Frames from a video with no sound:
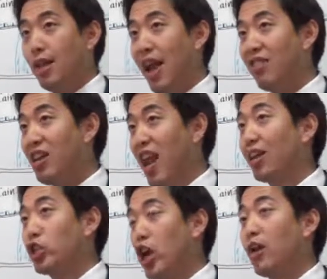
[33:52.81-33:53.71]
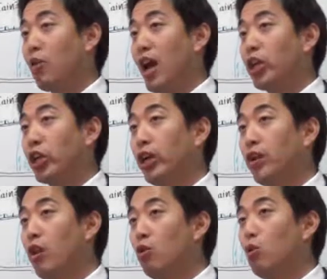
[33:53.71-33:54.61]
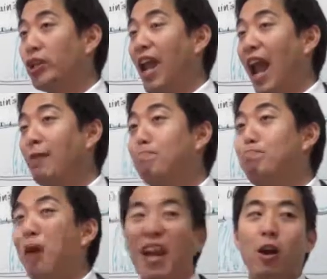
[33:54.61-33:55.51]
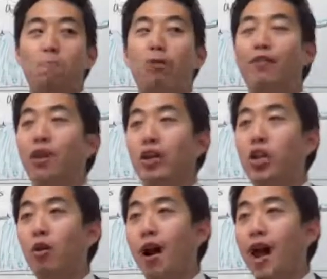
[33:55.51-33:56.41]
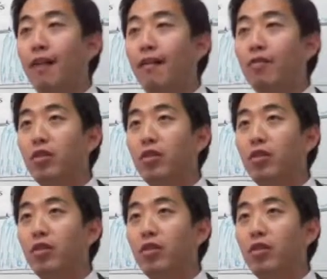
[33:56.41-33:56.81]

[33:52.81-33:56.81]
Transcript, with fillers: then the next generation will gain bigger privilege. You know why?